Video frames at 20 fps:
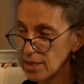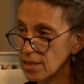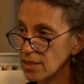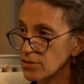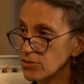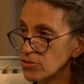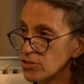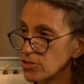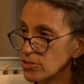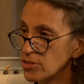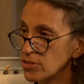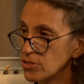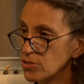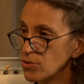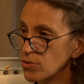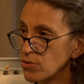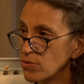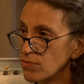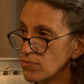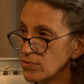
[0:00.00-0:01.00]
It'll just
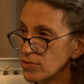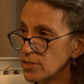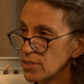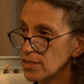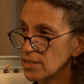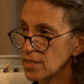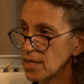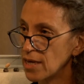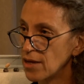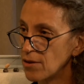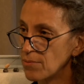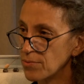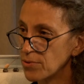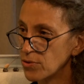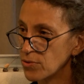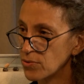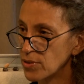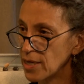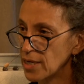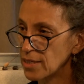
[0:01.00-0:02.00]
serve to
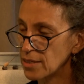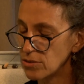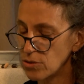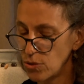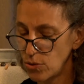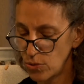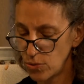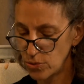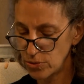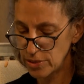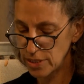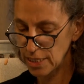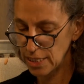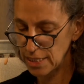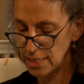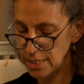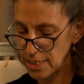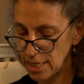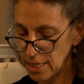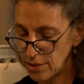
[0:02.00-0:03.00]
help create and hold a
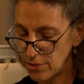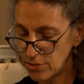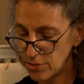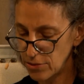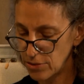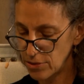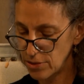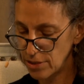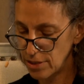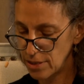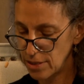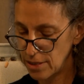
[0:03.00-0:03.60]
container.